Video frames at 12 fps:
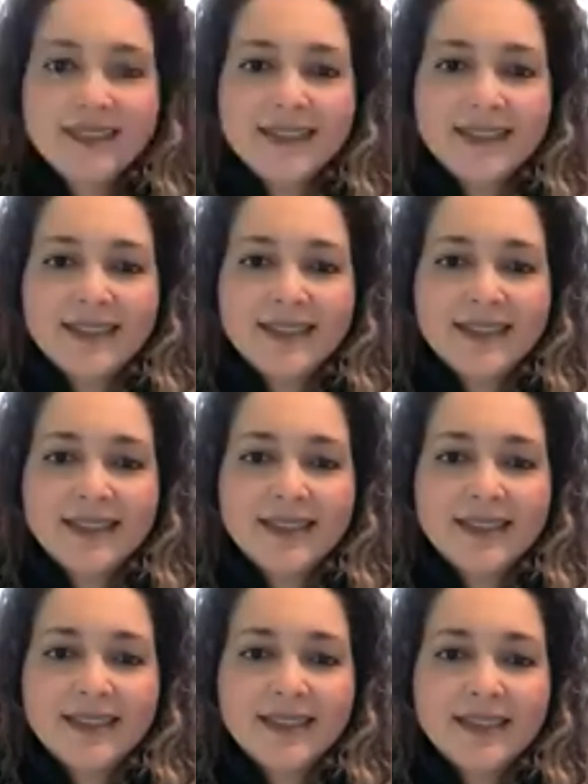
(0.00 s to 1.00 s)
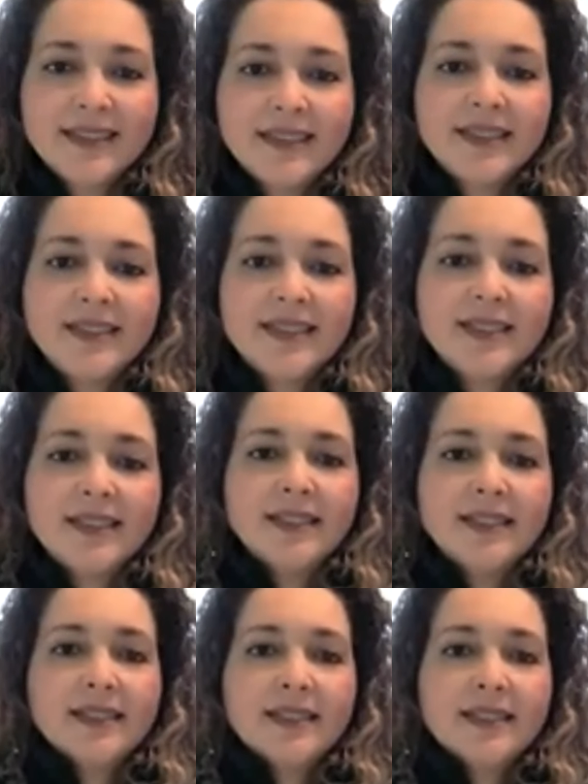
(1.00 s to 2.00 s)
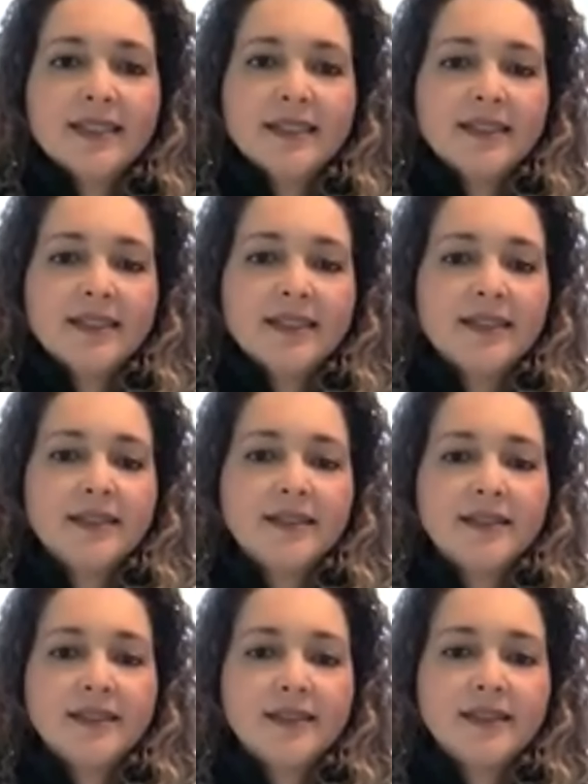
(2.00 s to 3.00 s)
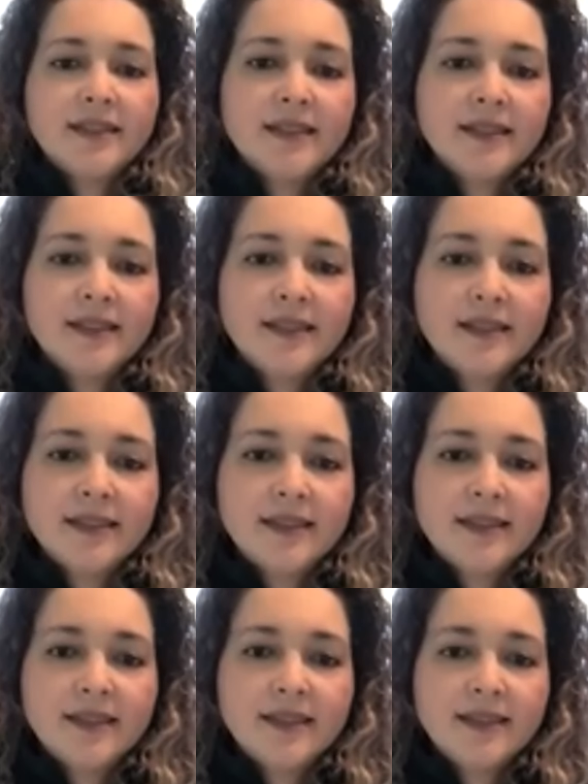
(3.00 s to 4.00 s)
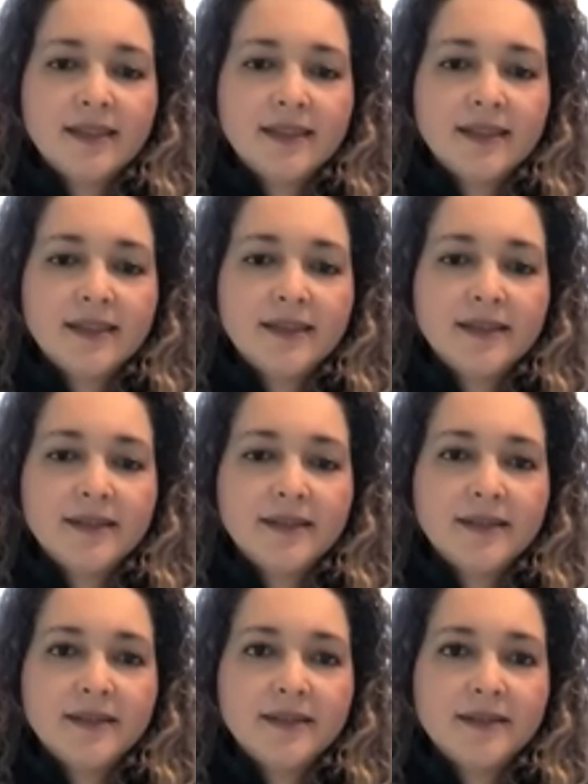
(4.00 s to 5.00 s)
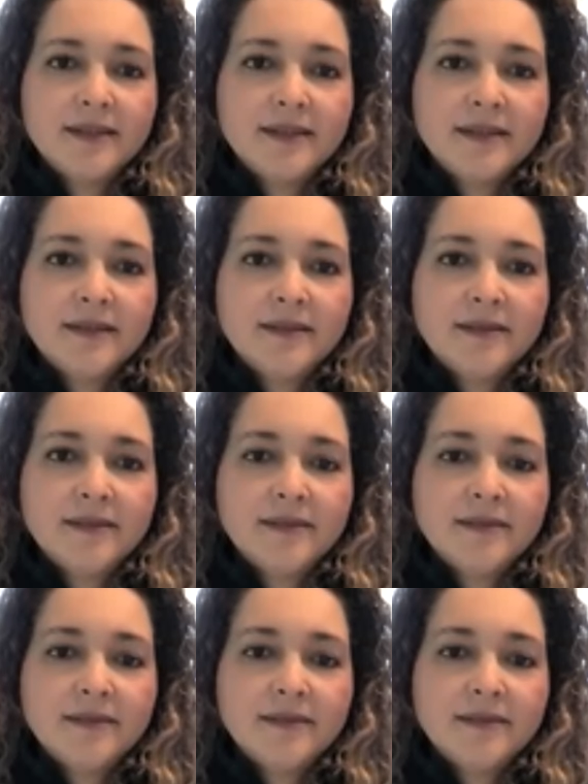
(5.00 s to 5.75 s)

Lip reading: No words are spoken by the person on screen.